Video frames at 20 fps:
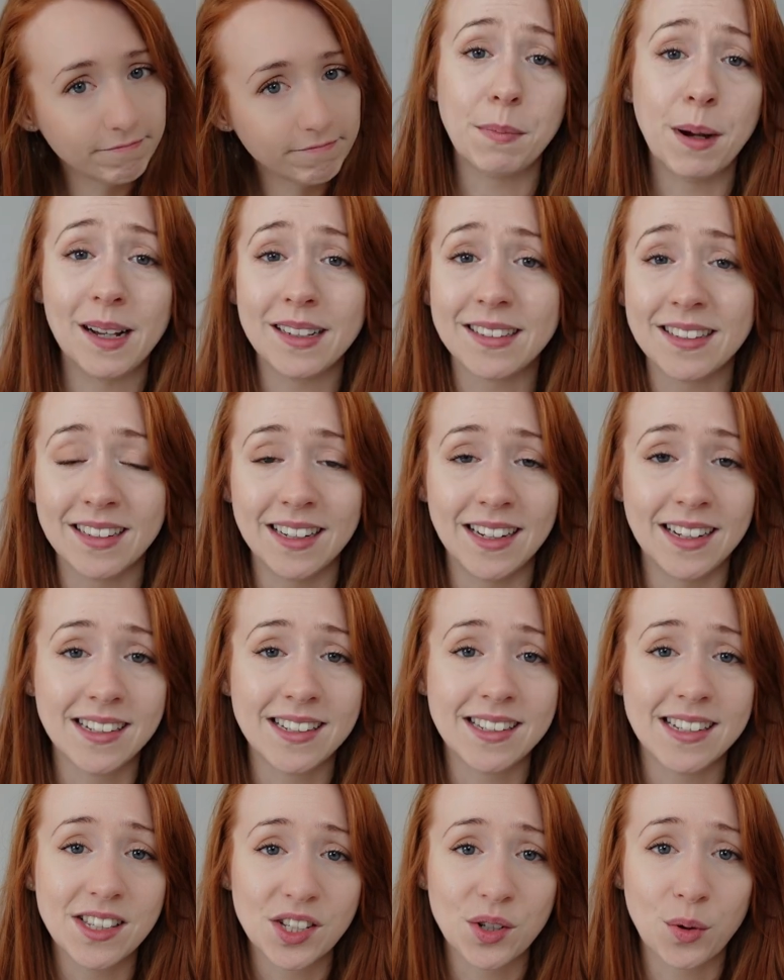Personally,
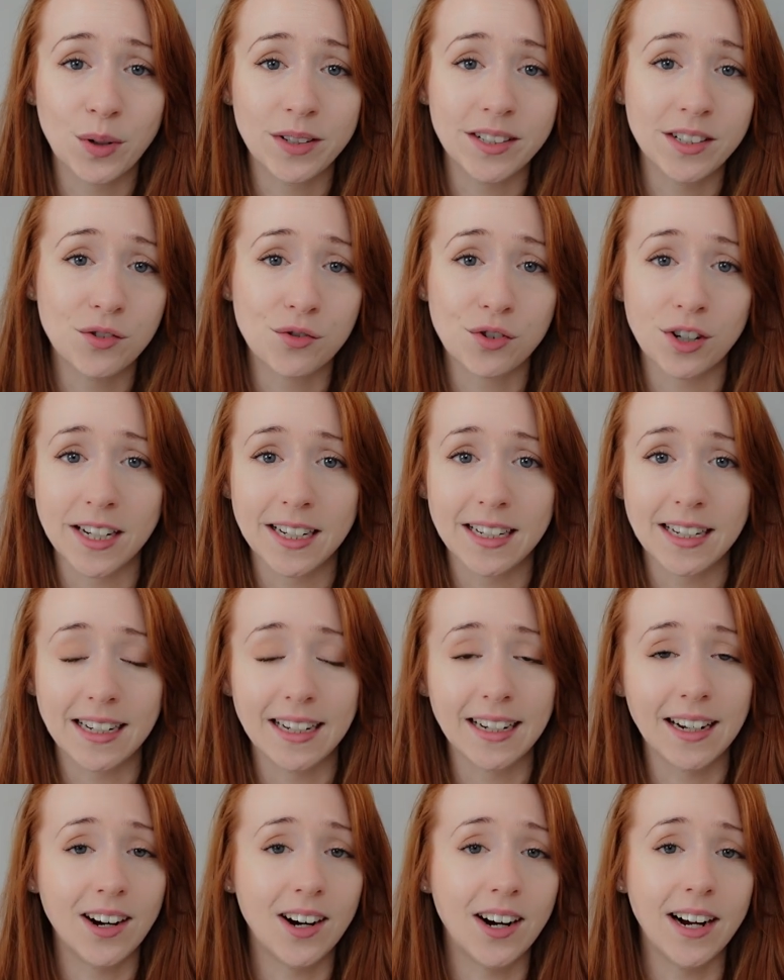since quitting
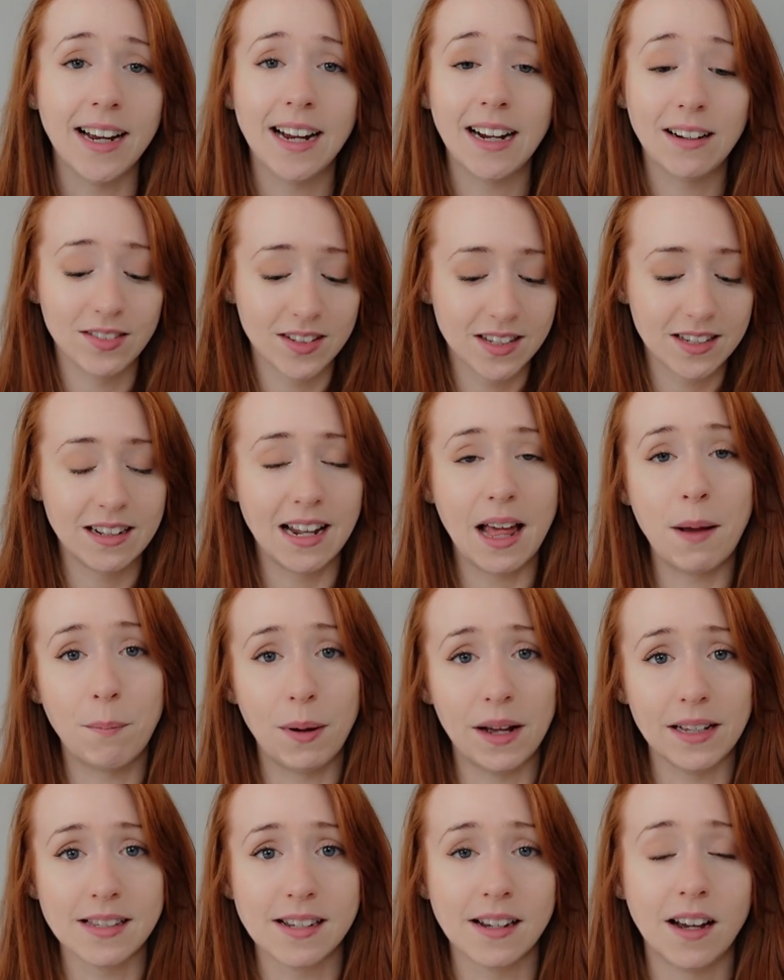drinking, I have slept
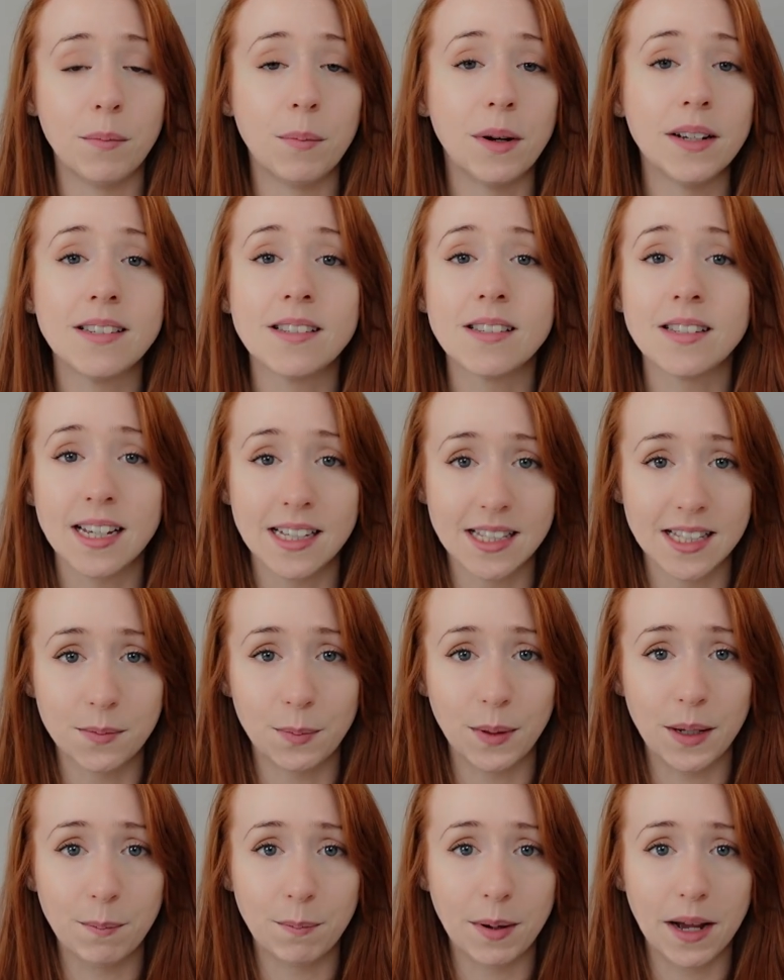better, my skin's
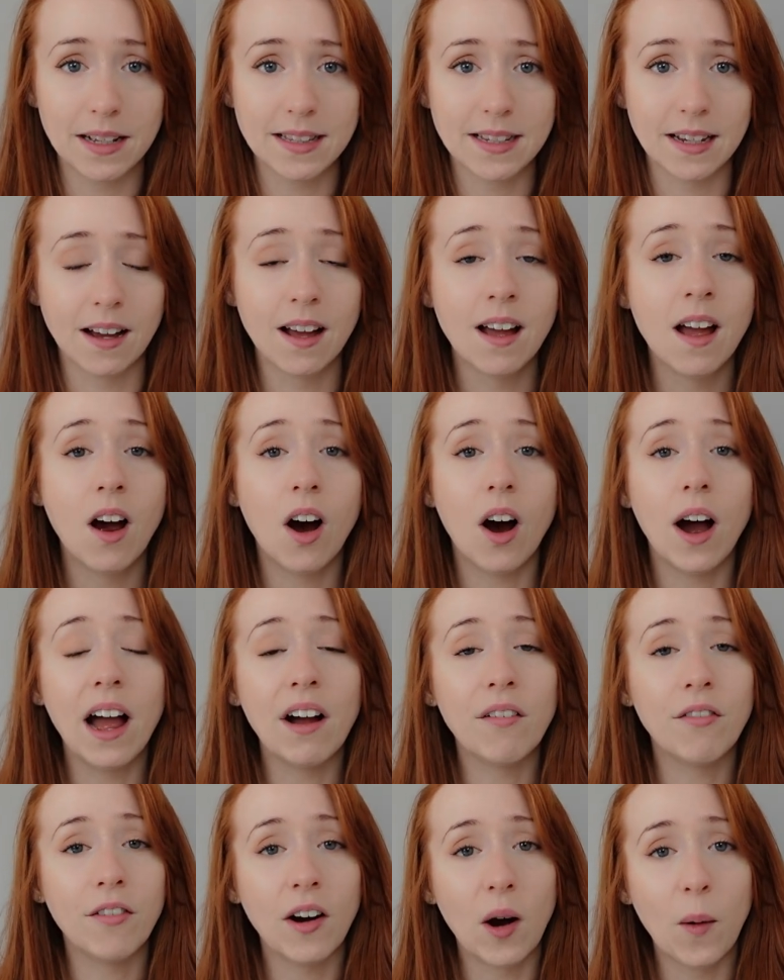been better, I
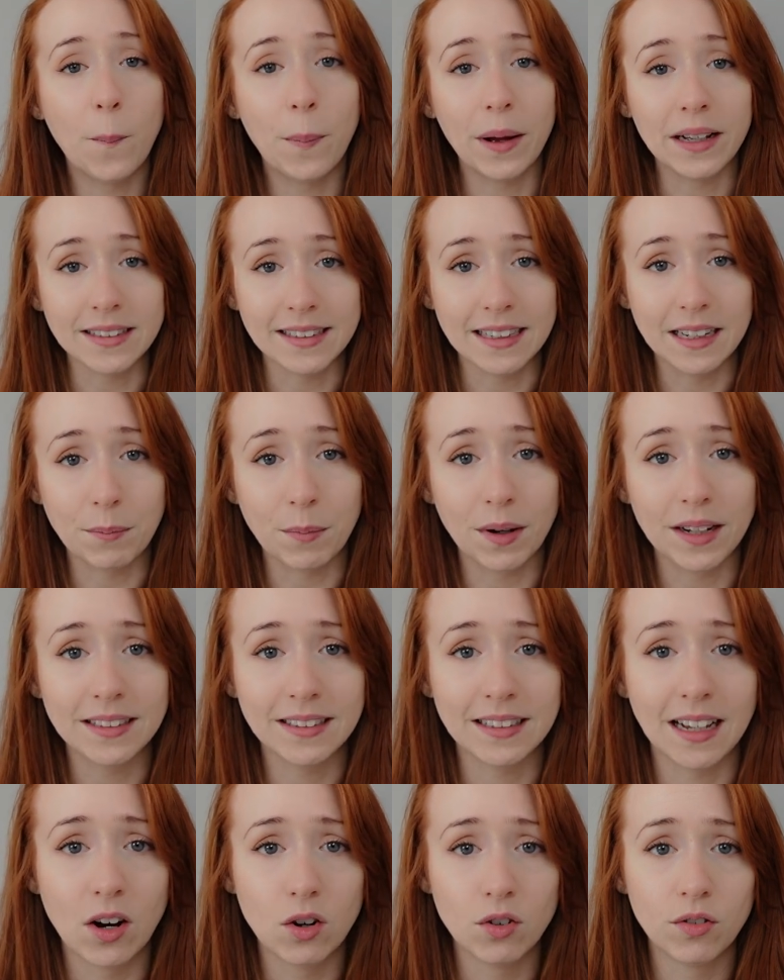have felt better in
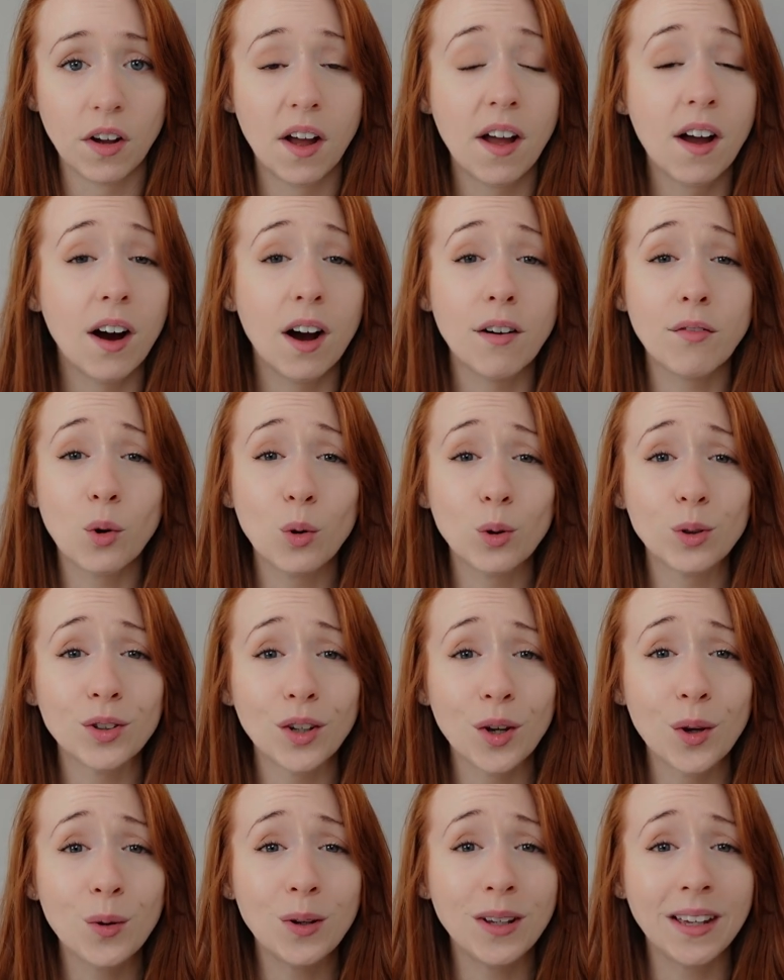myself. I've
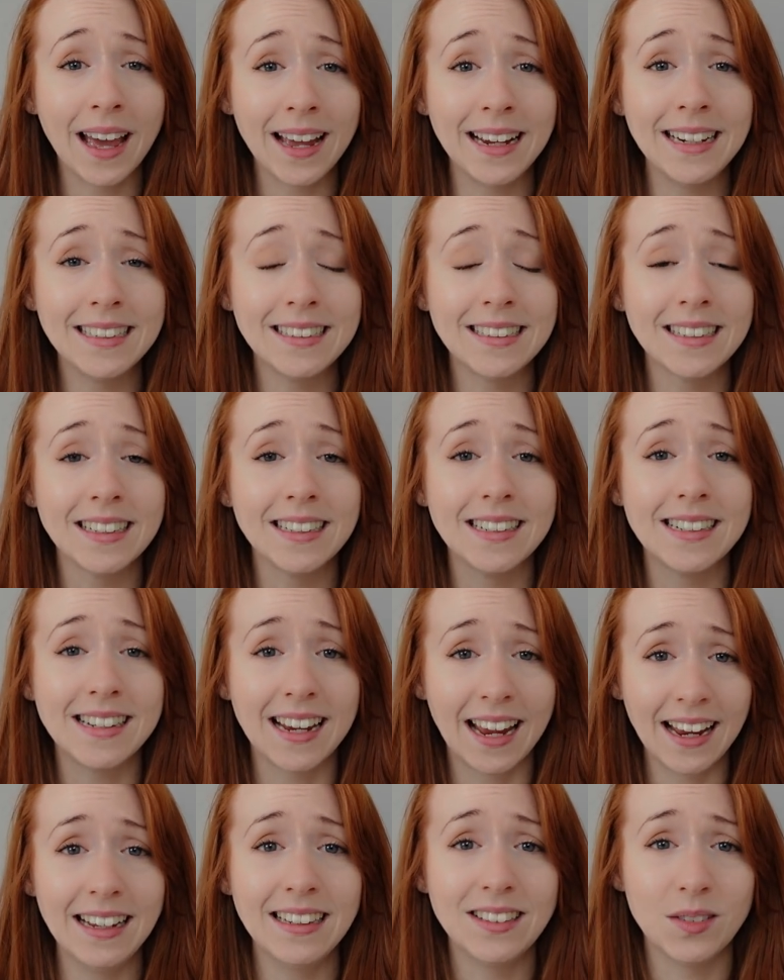also gained
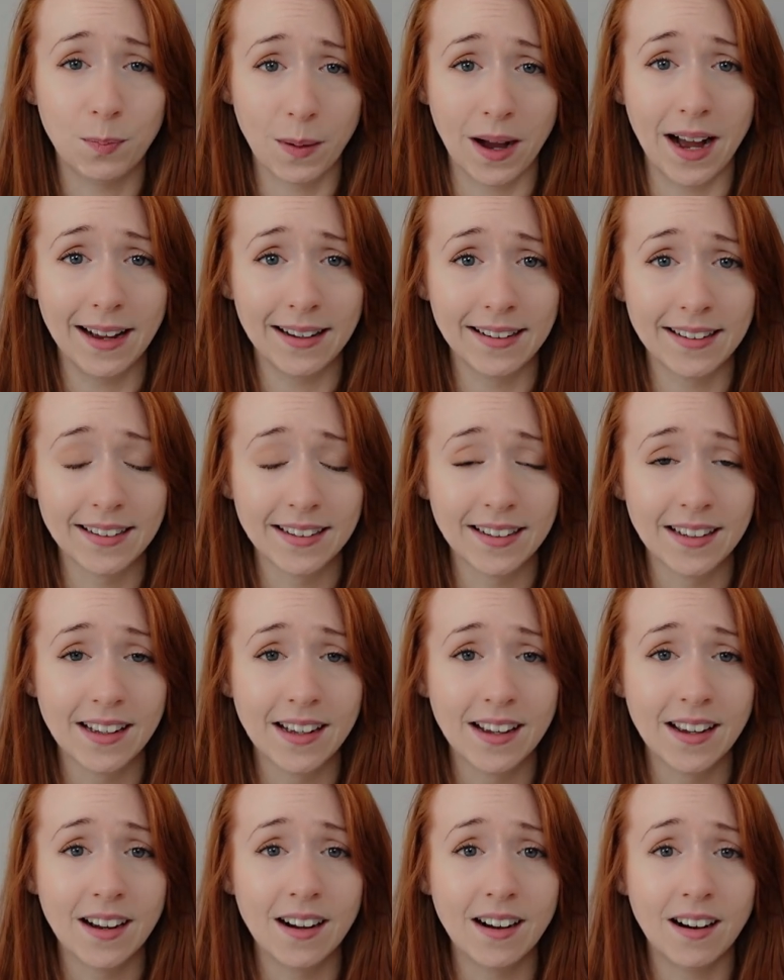days back.
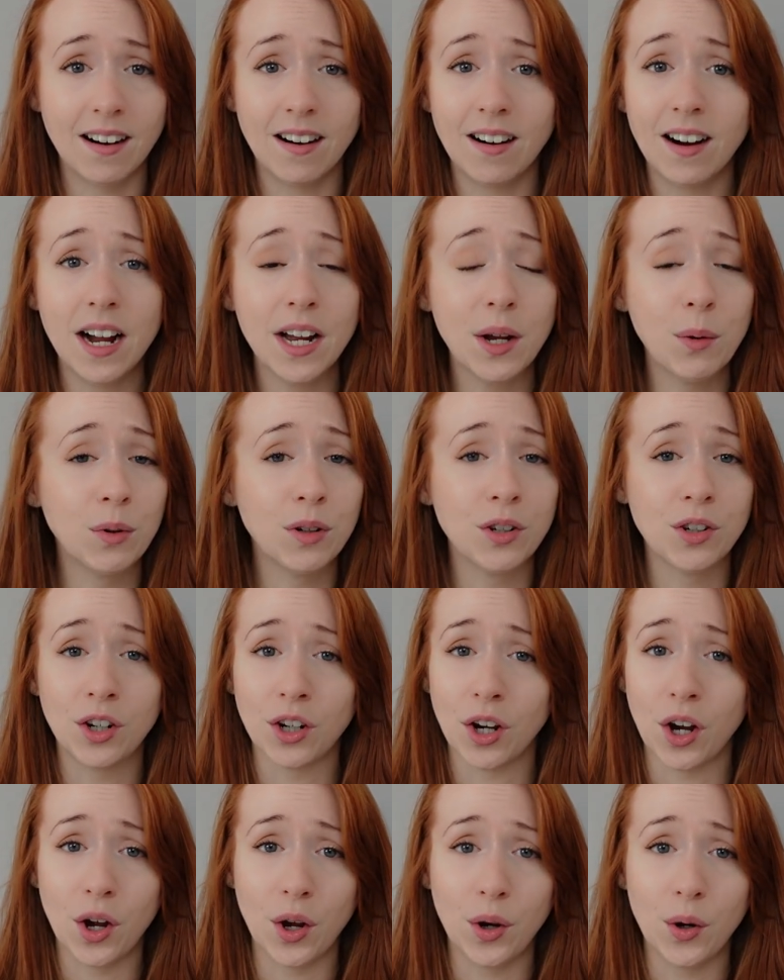I would
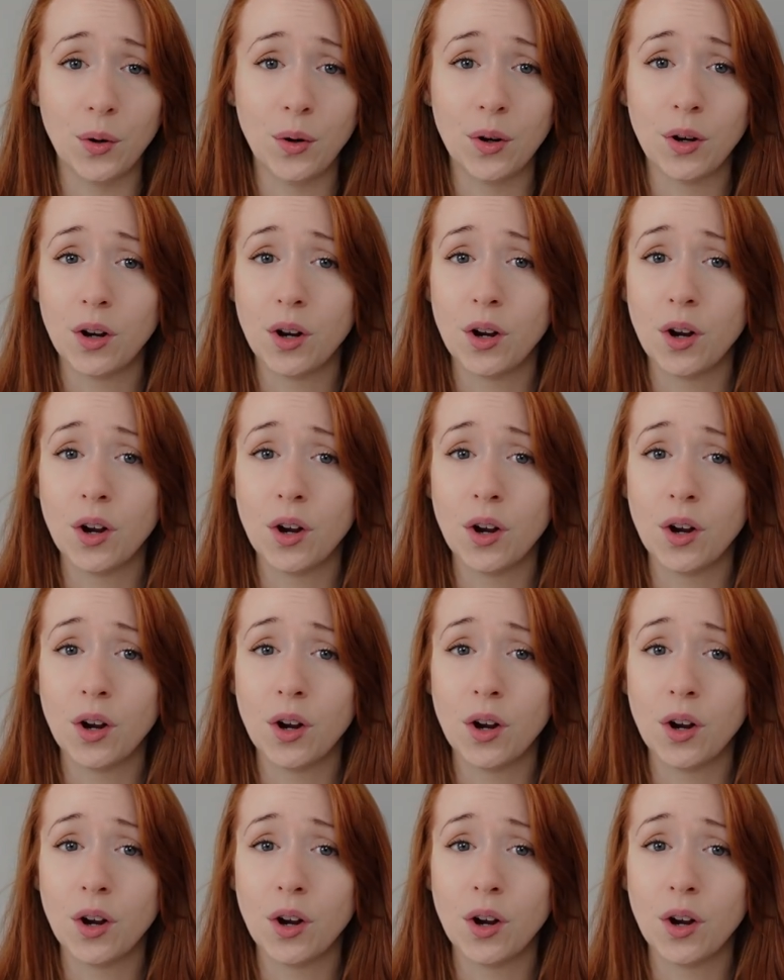go